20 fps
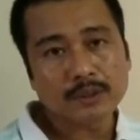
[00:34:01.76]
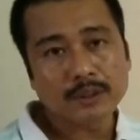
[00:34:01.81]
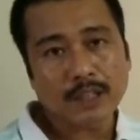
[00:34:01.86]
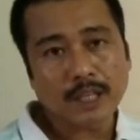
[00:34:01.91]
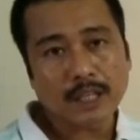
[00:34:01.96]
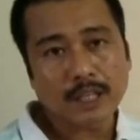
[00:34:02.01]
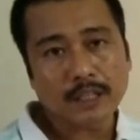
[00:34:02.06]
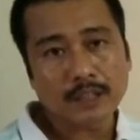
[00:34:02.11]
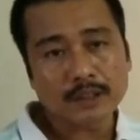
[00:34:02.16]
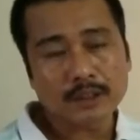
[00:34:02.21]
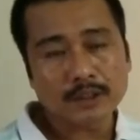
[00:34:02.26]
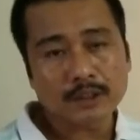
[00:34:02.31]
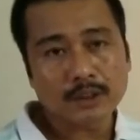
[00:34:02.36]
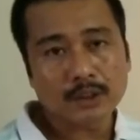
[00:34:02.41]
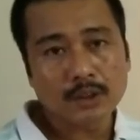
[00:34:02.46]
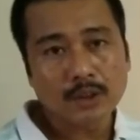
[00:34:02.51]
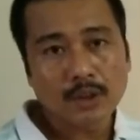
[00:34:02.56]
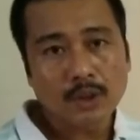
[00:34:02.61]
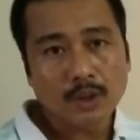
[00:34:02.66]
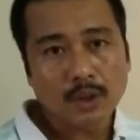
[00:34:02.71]
charge
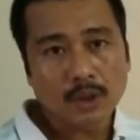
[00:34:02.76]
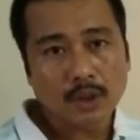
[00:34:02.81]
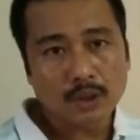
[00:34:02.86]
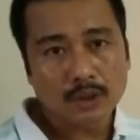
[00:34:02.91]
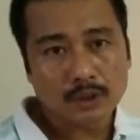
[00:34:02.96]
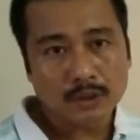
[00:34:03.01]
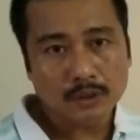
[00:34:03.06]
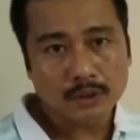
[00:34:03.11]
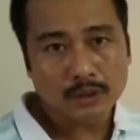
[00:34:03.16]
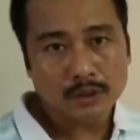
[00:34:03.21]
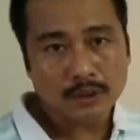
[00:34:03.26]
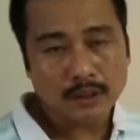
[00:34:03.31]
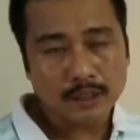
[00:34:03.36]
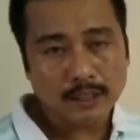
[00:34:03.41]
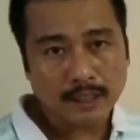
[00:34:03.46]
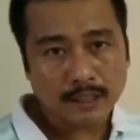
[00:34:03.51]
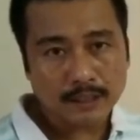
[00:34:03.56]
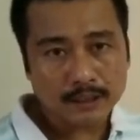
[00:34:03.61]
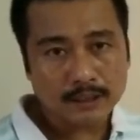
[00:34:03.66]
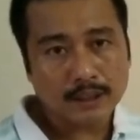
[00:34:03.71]
on the
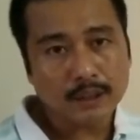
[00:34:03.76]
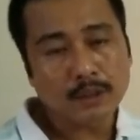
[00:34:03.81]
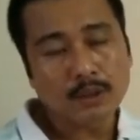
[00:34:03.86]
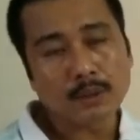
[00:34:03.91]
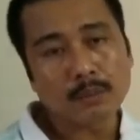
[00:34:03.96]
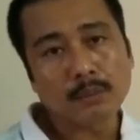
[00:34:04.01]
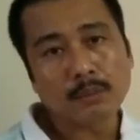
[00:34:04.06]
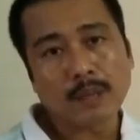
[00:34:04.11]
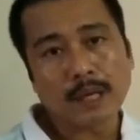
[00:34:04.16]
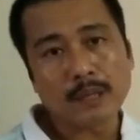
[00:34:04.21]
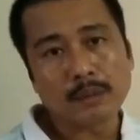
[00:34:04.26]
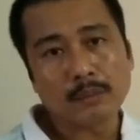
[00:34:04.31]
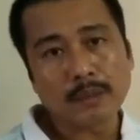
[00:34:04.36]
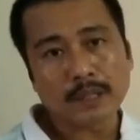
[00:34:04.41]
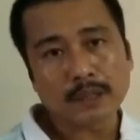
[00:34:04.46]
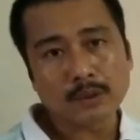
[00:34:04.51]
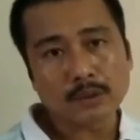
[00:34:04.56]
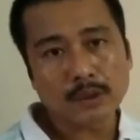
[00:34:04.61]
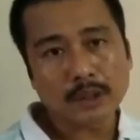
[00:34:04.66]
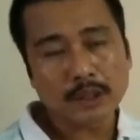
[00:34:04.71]
extent of pi back
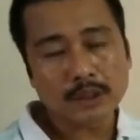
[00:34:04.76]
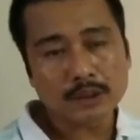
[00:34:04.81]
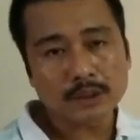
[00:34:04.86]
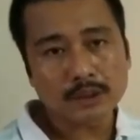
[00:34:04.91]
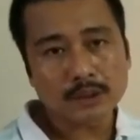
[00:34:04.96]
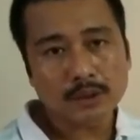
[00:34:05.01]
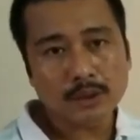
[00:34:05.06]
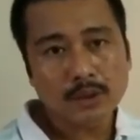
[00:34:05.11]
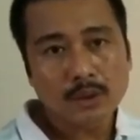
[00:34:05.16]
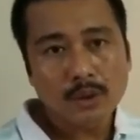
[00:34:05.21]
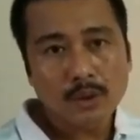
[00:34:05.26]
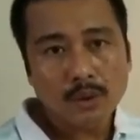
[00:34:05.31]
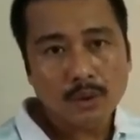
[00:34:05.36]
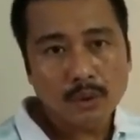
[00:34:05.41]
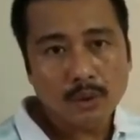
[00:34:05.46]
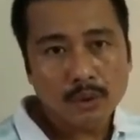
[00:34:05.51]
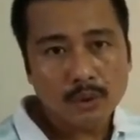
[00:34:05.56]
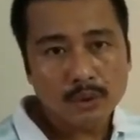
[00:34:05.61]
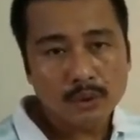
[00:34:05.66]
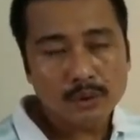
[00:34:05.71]
donation,
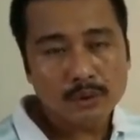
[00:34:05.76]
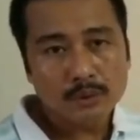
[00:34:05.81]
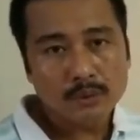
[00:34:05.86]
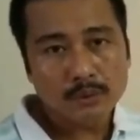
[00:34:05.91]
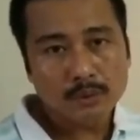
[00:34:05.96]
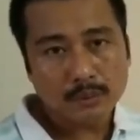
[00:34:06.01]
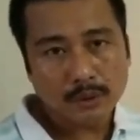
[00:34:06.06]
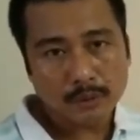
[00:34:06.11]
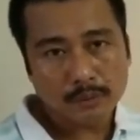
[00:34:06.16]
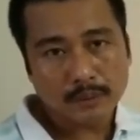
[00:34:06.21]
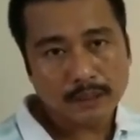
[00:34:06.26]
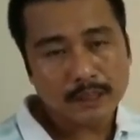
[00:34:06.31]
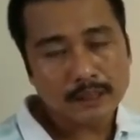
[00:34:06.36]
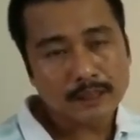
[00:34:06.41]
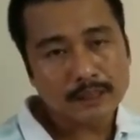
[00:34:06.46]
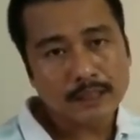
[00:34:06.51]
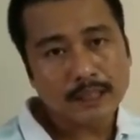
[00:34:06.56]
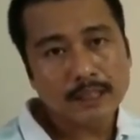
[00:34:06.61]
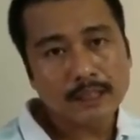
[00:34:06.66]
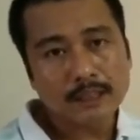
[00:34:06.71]
or what we can
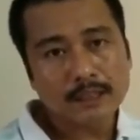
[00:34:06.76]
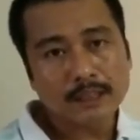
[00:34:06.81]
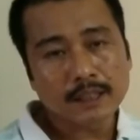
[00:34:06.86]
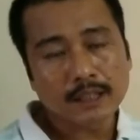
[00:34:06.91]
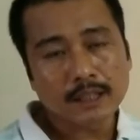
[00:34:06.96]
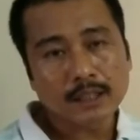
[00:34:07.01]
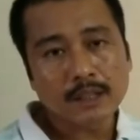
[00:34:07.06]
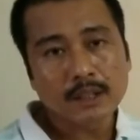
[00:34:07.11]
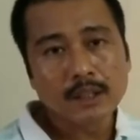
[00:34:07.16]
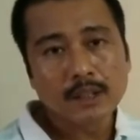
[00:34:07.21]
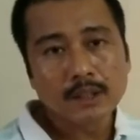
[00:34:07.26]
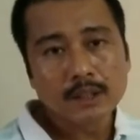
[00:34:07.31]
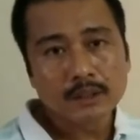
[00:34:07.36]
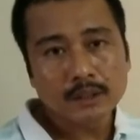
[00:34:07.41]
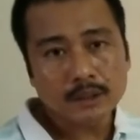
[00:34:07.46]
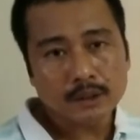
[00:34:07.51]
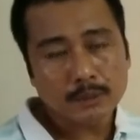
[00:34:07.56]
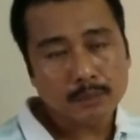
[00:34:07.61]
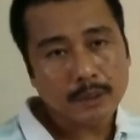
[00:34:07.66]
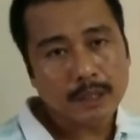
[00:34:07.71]
say is that
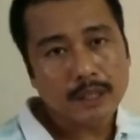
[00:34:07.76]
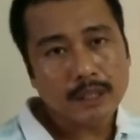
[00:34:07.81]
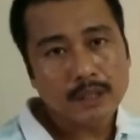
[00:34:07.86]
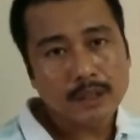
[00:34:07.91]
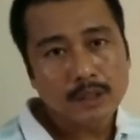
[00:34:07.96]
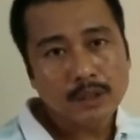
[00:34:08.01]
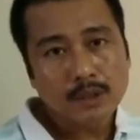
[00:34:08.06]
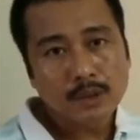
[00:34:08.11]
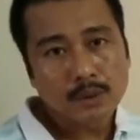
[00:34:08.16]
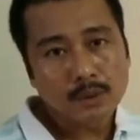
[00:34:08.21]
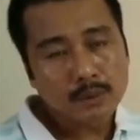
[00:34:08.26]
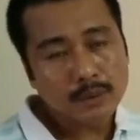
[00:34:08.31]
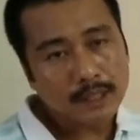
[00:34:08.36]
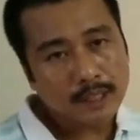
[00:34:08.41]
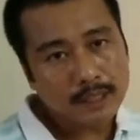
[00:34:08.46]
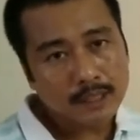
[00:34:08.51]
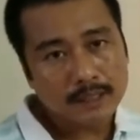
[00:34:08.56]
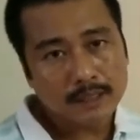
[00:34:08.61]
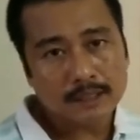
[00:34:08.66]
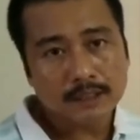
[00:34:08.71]
just by looking at
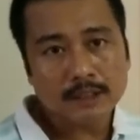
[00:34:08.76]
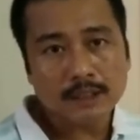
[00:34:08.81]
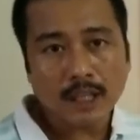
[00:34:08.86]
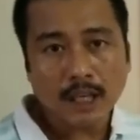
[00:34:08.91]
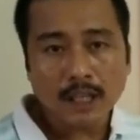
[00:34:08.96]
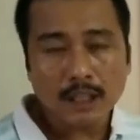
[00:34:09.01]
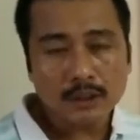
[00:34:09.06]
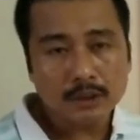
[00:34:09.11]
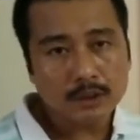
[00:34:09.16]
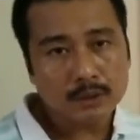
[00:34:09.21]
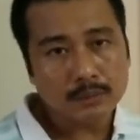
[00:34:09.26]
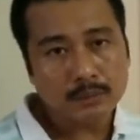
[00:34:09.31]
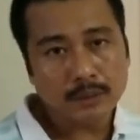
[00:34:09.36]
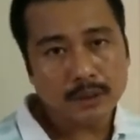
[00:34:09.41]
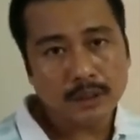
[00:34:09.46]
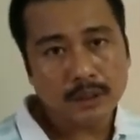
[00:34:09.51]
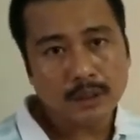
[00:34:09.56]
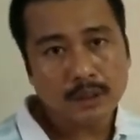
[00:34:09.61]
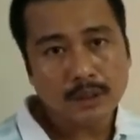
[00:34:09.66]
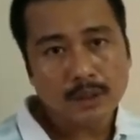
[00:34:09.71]
the charge of
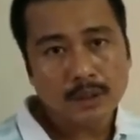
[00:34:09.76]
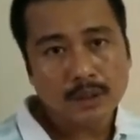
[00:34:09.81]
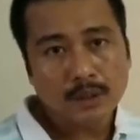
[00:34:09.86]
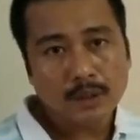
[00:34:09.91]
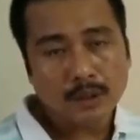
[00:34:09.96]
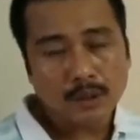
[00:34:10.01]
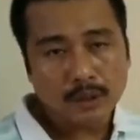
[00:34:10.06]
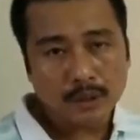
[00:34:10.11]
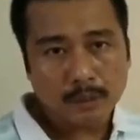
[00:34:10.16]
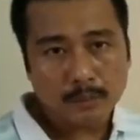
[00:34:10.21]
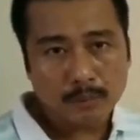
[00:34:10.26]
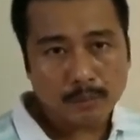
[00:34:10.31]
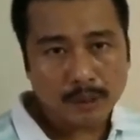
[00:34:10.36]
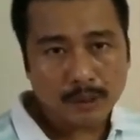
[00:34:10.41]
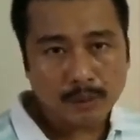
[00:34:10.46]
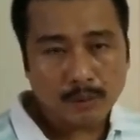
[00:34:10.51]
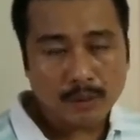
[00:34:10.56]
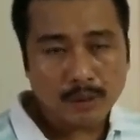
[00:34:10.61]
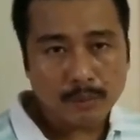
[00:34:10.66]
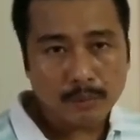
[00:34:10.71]
on a
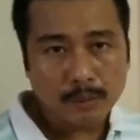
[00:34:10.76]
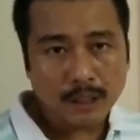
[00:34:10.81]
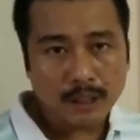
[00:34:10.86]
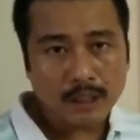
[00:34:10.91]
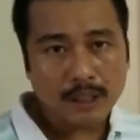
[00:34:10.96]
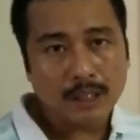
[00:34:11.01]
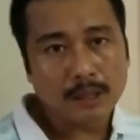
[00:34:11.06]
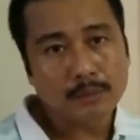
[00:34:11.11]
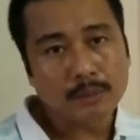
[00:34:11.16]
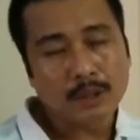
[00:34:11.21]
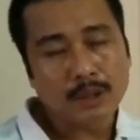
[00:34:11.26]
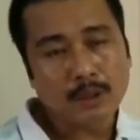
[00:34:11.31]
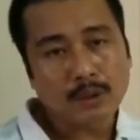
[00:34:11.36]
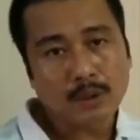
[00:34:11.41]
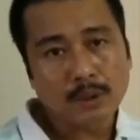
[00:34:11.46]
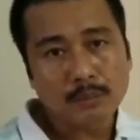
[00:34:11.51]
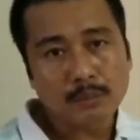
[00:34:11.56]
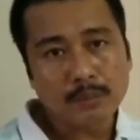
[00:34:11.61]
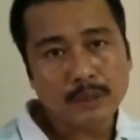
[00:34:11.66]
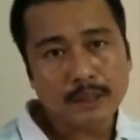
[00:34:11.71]
particular metal carbonyl
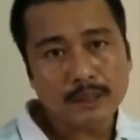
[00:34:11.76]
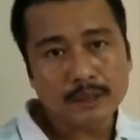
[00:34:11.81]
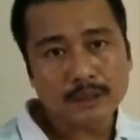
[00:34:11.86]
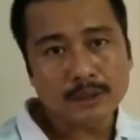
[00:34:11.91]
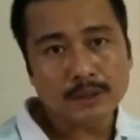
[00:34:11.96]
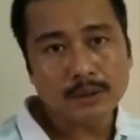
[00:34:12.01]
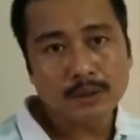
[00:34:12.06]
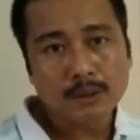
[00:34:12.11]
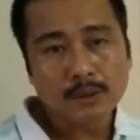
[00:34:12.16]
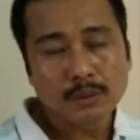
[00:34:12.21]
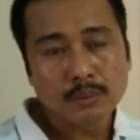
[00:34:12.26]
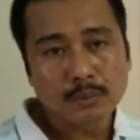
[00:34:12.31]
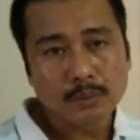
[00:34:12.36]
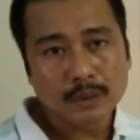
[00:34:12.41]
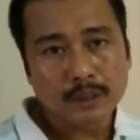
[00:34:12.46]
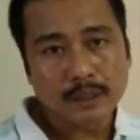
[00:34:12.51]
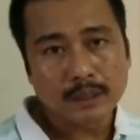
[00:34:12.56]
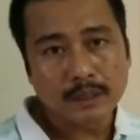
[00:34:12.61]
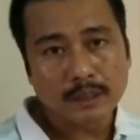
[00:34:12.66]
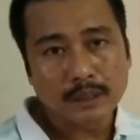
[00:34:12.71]
complex,
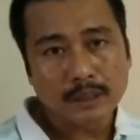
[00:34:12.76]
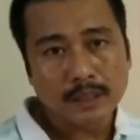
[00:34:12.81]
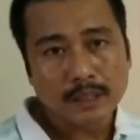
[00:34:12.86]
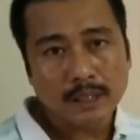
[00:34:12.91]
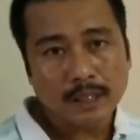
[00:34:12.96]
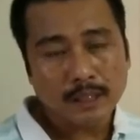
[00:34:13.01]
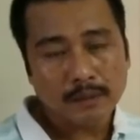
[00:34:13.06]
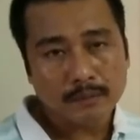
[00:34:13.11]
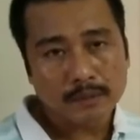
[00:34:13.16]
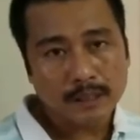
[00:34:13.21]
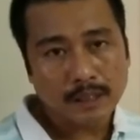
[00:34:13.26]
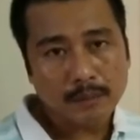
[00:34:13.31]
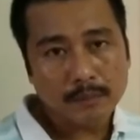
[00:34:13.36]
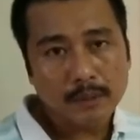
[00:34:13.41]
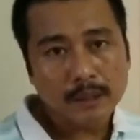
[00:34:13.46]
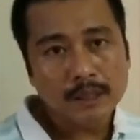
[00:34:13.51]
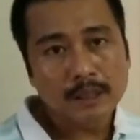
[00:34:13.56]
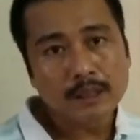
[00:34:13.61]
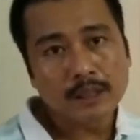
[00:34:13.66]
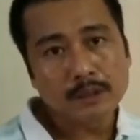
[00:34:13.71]
we have the
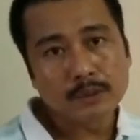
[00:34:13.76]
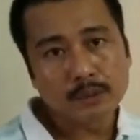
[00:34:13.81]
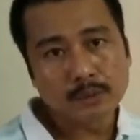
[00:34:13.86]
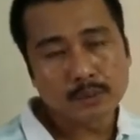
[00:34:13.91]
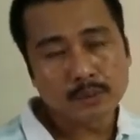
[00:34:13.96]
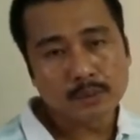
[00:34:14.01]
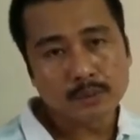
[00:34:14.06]
ability to